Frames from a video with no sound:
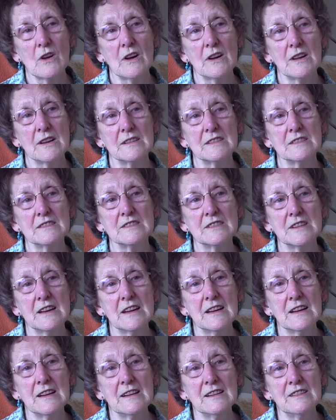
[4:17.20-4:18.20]
And
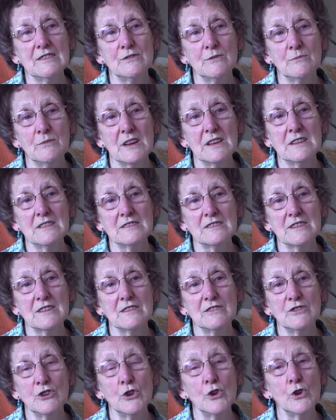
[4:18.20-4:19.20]
you went
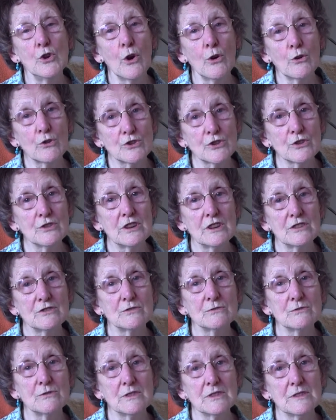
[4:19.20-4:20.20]
in, you knocked on a
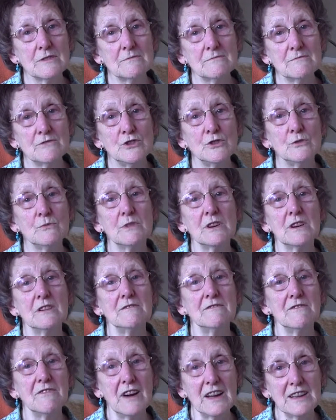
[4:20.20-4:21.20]
door, you were
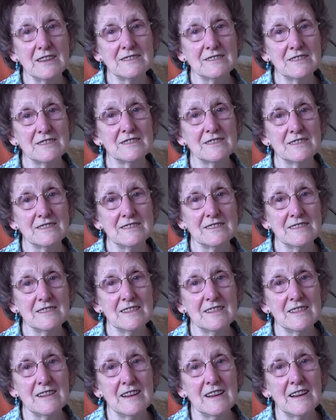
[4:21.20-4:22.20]
invited in,
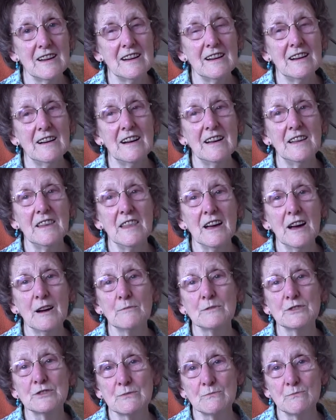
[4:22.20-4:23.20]
and
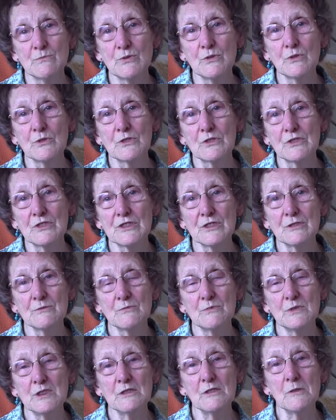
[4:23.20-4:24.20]
that was important
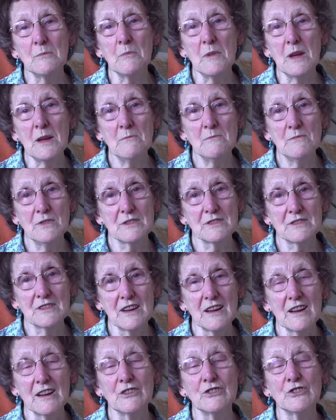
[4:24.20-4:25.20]
that we remembered
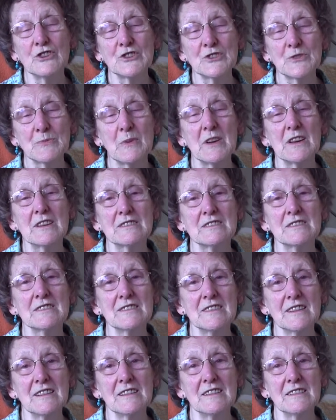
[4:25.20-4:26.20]
that and
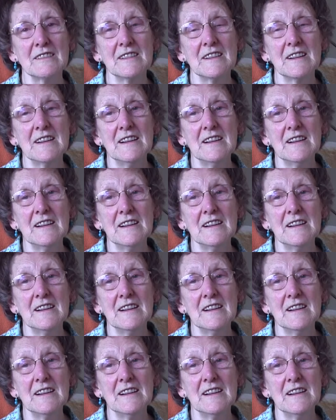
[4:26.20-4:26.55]
respected that.